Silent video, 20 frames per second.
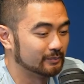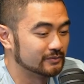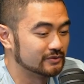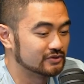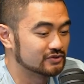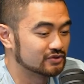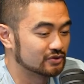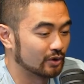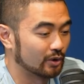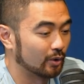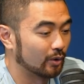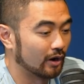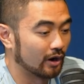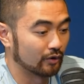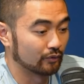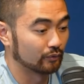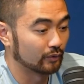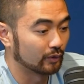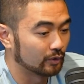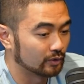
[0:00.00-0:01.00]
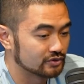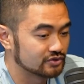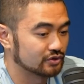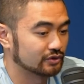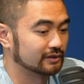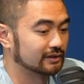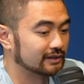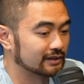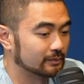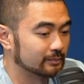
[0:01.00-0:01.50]
So our roles are a
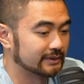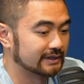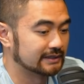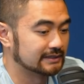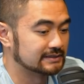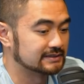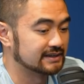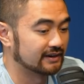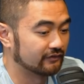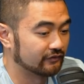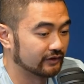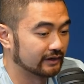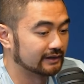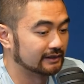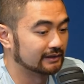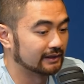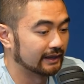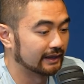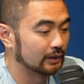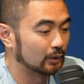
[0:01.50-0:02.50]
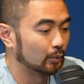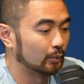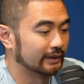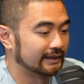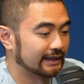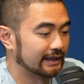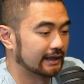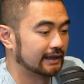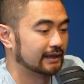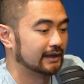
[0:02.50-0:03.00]
little bit different. Like
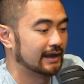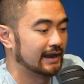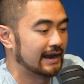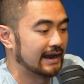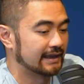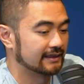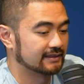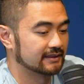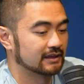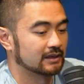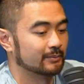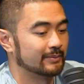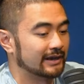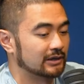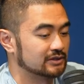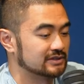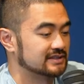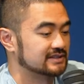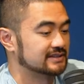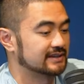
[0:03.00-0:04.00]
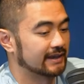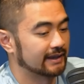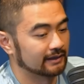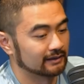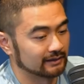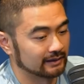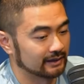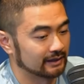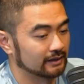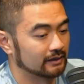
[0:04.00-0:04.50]
when I think about
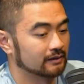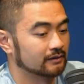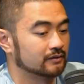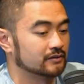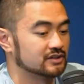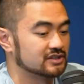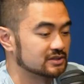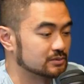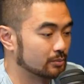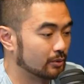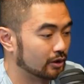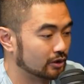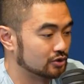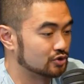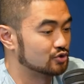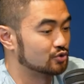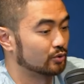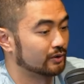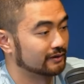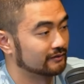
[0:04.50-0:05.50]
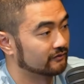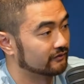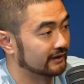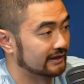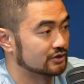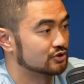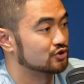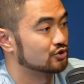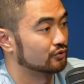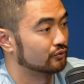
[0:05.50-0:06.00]
scaling the small joint
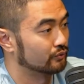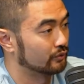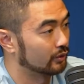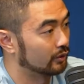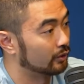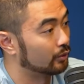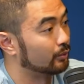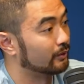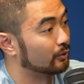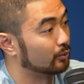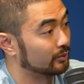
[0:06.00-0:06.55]
venture role, where